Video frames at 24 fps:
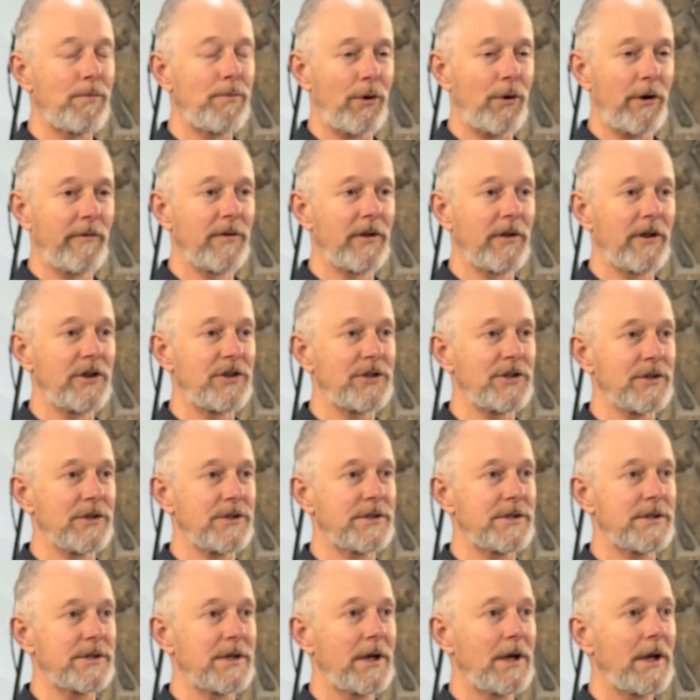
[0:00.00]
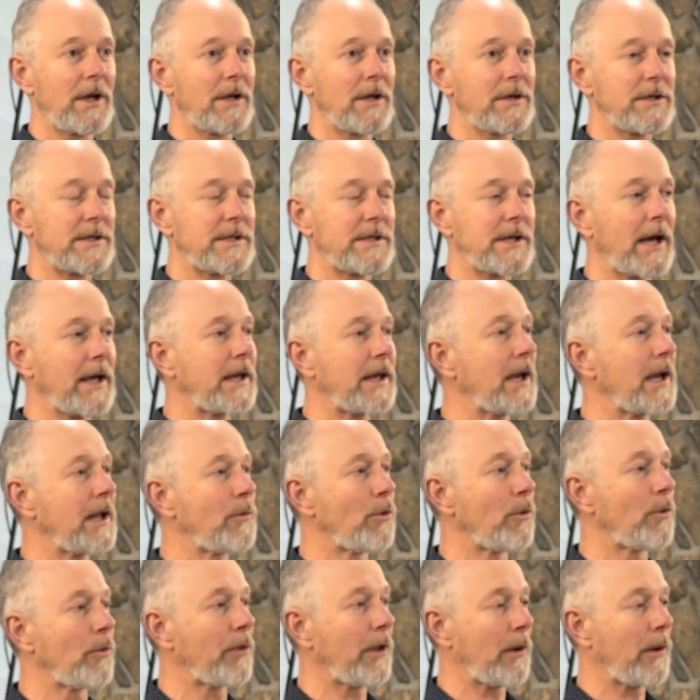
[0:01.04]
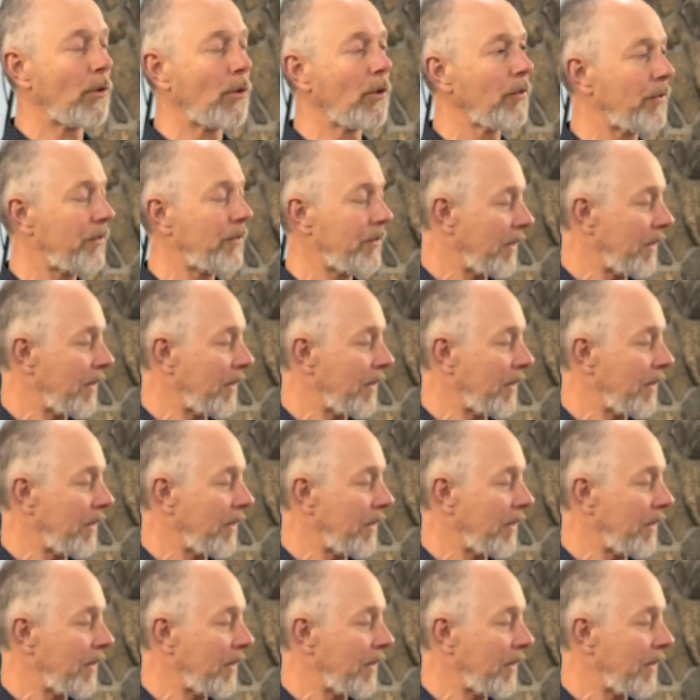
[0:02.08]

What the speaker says: privileges to take any woman they want?